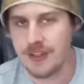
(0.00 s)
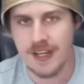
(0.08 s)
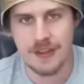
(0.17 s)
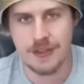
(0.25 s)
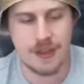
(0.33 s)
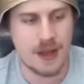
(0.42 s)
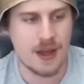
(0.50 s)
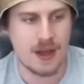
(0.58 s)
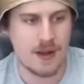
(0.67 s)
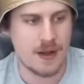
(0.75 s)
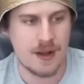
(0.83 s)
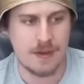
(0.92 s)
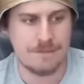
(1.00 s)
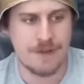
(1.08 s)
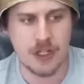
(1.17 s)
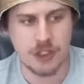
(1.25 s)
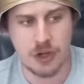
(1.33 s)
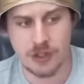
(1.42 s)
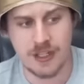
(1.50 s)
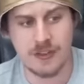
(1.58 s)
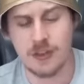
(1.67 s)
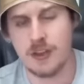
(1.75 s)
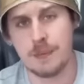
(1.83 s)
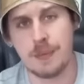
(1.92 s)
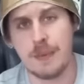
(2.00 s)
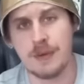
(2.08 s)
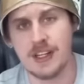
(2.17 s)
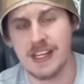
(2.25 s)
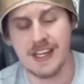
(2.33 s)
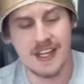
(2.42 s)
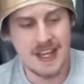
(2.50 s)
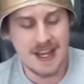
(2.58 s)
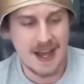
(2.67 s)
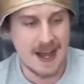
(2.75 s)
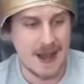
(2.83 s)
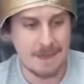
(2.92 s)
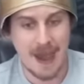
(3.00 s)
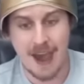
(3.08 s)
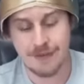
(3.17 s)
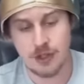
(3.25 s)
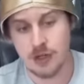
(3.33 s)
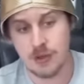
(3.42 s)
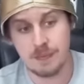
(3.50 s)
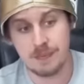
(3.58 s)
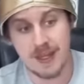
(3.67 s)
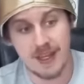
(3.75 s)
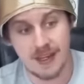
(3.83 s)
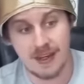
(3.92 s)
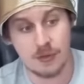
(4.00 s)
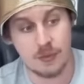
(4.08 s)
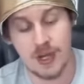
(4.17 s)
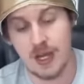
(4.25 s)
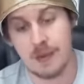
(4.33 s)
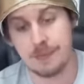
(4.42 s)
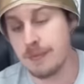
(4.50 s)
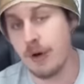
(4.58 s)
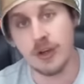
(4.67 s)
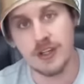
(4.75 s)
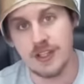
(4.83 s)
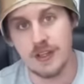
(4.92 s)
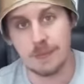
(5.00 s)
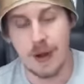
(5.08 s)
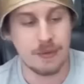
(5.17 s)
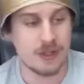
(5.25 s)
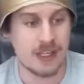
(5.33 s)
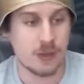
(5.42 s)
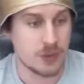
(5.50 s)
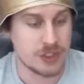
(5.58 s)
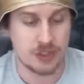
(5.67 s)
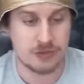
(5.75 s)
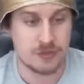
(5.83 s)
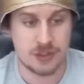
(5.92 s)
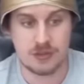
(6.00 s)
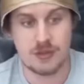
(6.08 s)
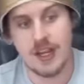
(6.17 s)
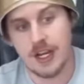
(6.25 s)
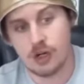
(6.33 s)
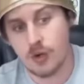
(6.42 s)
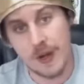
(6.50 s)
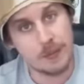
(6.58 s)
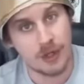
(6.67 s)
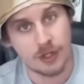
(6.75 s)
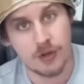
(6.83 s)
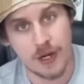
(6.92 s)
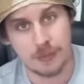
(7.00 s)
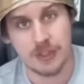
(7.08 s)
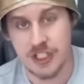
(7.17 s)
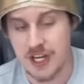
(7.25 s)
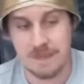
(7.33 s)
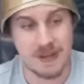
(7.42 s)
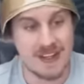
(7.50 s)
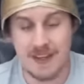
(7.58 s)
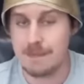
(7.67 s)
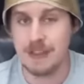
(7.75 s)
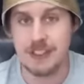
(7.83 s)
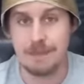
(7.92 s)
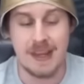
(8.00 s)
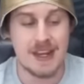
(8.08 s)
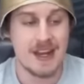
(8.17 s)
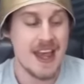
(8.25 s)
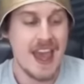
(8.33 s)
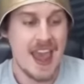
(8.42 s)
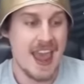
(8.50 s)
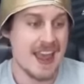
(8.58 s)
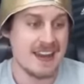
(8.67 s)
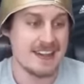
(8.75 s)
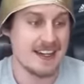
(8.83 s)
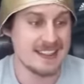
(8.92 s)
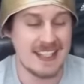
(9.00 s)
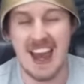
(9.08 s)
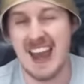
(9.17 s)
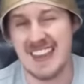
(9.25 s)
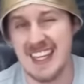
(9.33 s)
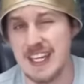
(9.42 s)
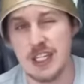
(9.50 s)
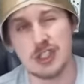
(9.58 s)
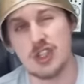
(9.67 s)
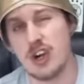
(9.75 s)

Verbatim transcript: 13th, uh, uh, finished 13th in the Premier League, um, after being uh, promoted to the Premier League, which is just an incredible, incredible achievement. Didn't miss a beat. And uh, yeah, I think he